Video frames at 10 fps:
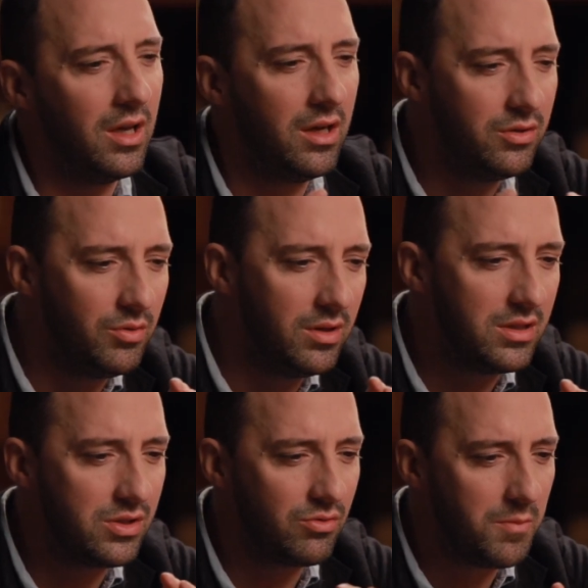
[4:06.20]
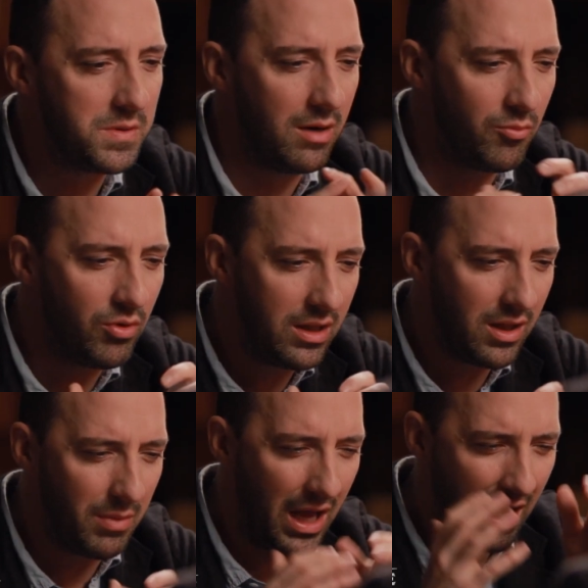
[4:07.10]
kind of doing these scripts, and I'm reading
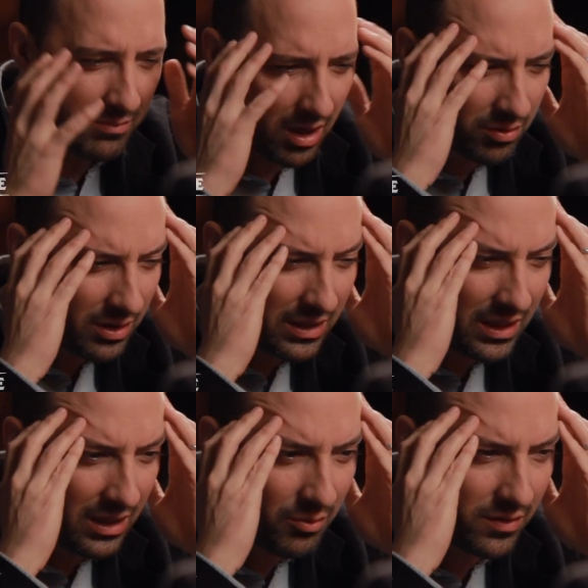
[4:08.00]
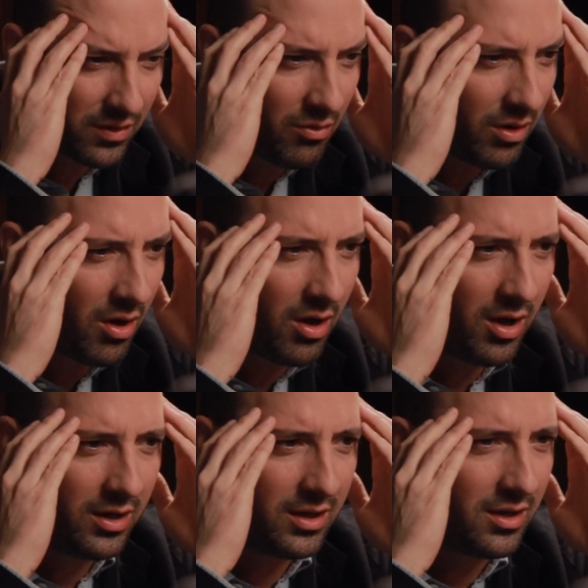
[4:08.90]
them. I'm not really getting what's going
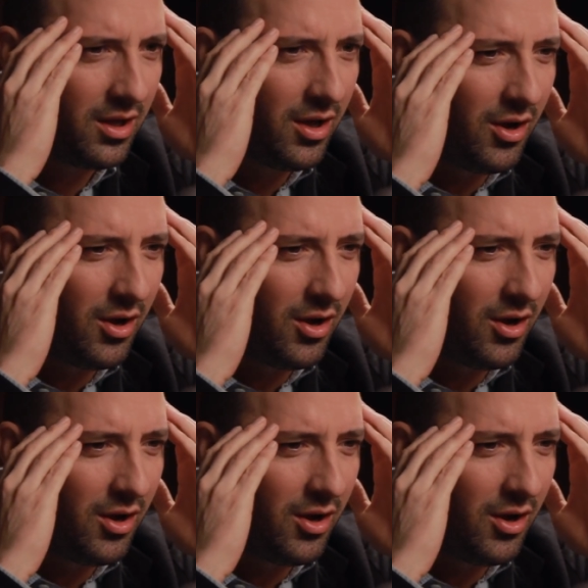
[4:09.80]
on, and